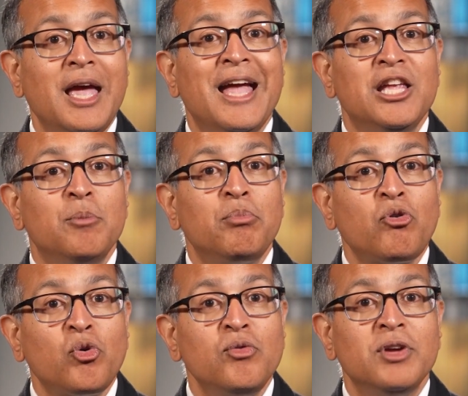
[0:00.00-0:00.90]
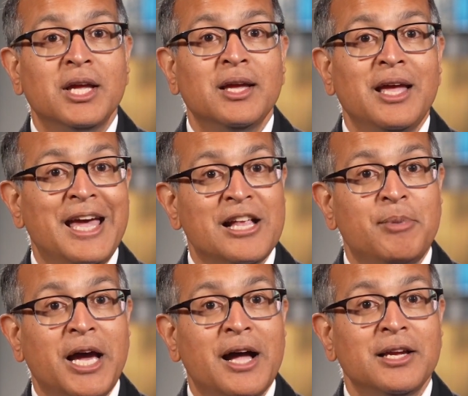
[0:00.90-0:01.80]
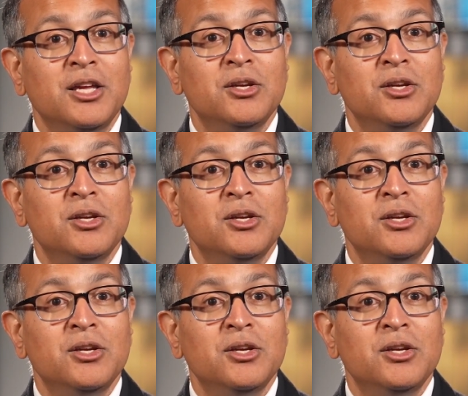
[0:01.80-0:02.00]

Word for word: and improving antibiotic